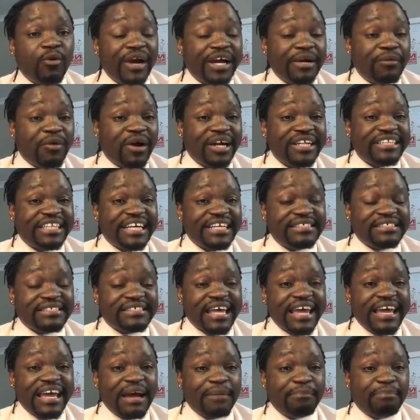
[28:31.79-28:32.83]
what they
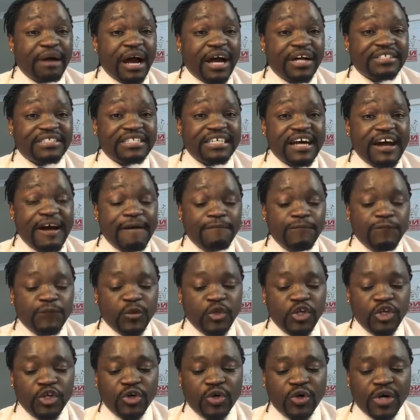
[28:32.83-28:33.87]
say about
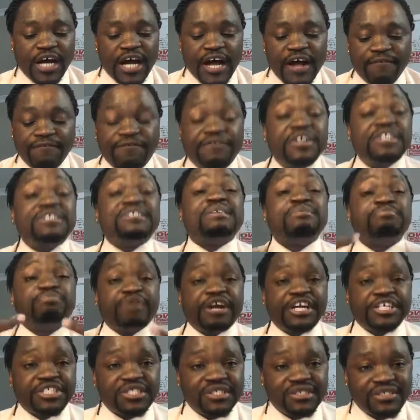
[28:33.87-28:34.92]
um, you know uh, first
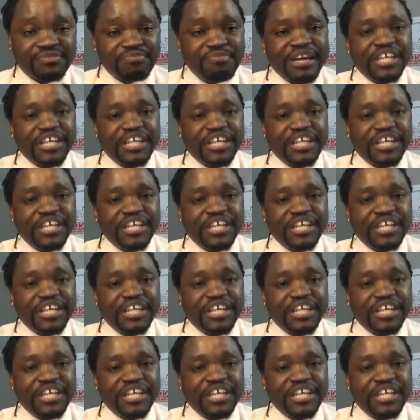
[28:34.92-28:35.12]
impressions.